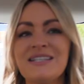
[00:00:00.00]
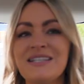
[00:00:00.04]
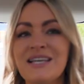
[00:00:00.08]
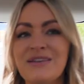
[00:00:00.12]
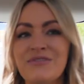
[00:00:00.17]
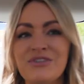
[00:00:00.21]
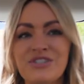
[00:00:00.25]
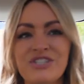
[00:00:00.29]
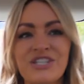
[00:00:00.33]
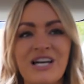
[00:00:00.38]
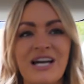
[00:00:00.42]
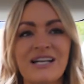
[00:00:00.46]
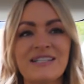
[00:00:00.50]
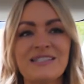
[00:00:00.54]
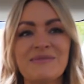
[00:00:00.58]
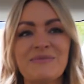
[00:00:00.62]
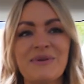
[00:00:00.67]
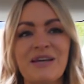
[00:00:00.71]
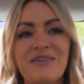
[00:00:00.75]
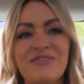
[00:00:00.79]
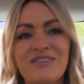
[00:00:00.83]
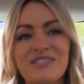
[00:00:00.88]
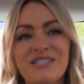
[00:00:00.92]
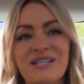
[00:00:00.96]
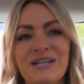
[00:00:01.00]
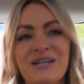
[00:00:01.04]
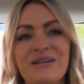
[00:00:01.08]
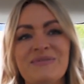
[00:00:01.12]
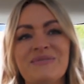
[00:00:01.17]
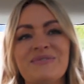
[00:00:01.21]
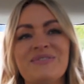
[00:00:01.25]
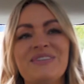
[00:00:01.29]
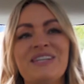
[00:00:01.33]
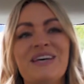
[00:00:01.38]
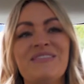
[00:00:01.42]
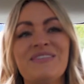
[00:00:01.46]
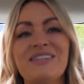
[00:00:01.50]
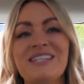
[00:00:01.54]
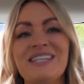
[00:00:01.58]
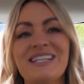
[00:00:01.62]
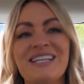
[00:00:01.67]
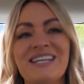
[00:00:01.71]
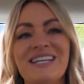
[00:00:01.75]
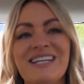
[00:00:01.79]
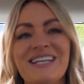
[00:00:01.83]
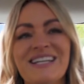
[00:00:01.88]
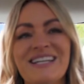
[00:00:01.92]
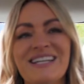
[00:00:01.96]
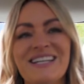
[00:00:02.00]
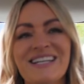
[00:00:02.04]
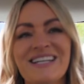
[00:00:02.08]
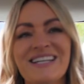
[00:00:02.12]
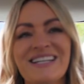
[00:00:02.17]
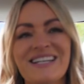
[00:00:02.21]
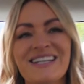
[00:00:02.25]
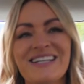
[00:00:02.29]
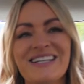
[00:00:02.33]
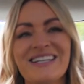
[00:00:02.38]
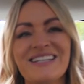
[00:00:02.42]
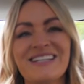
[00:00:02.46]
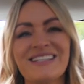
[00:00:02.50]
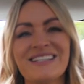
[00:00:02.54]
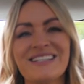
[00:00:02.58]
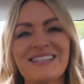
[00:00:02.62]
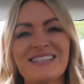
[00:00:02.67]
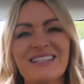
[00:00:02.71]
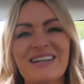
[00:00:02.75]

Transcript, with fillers: and they rejected me every time. Never Why do you think it. they rejected you?